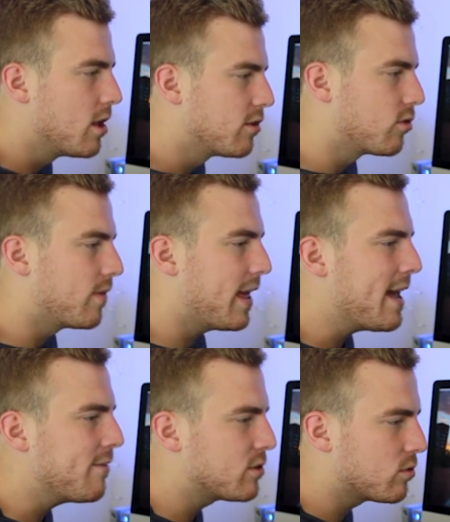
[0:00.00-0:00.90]
So they
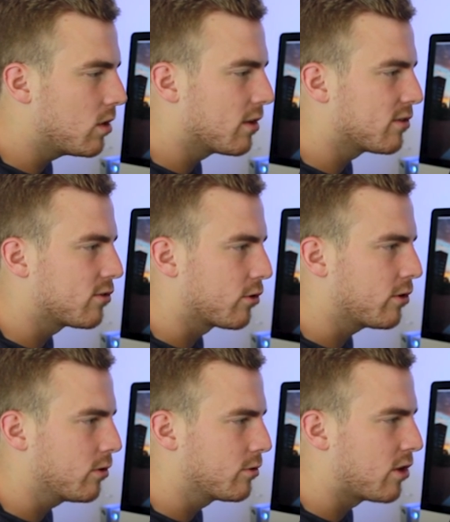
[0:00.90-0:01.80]
have a
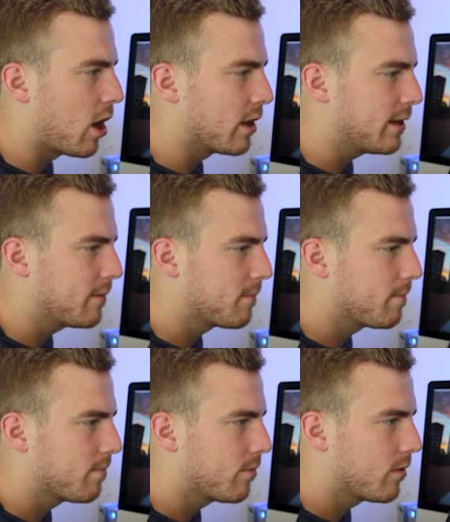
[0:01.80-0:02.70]
circular dolly
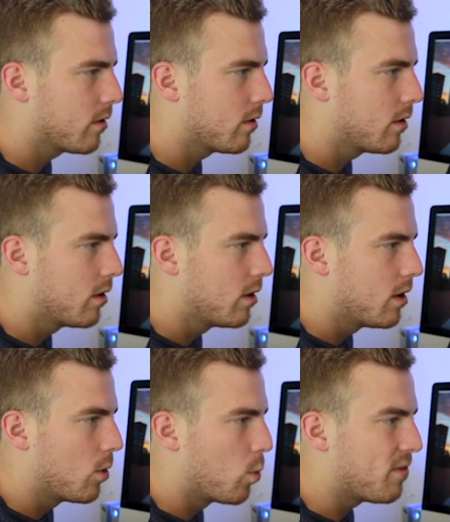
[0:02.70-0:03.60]

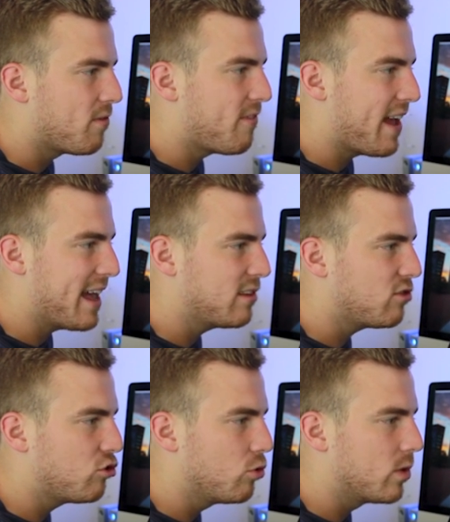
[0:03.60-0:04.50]
with fans
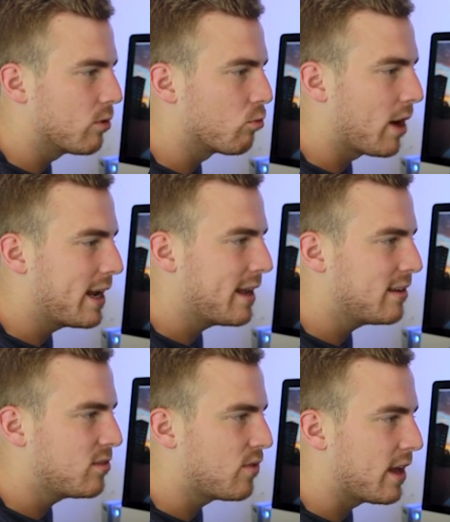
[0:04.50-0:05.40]
shooting right at
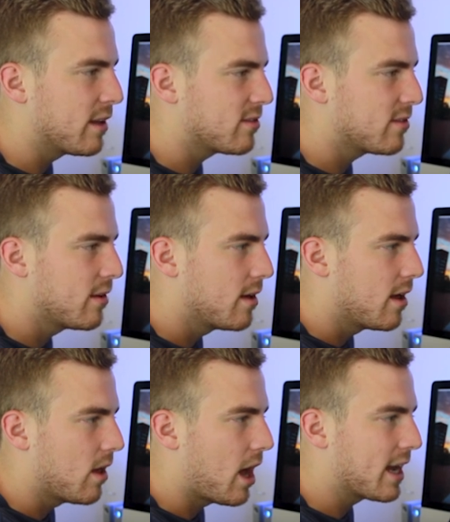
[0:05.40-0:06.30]
his face,
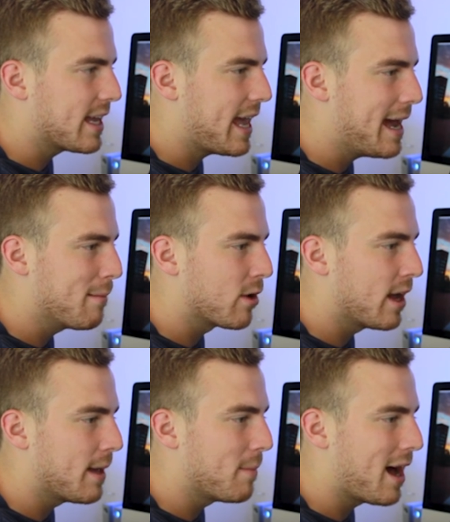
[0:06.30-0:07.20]
a
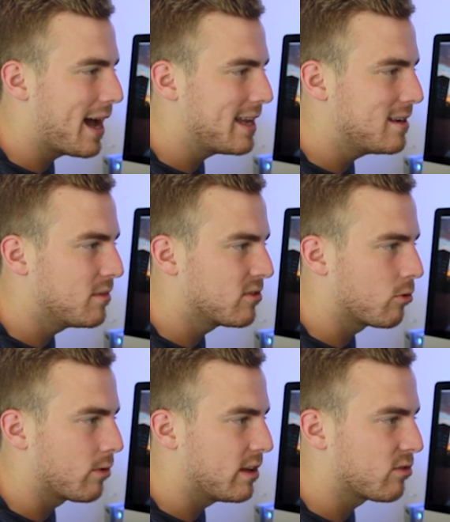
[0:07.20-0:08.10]
camera, and behind him is a
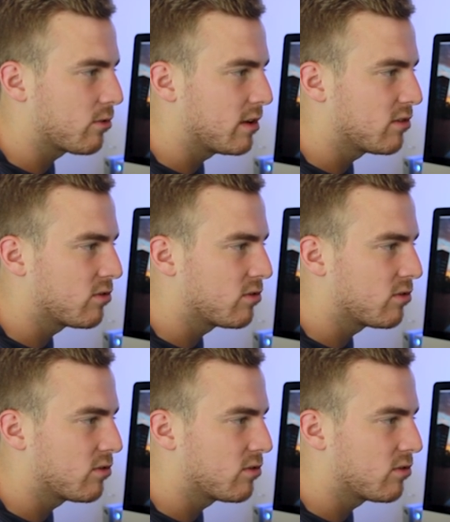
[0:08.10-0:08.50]
green screen.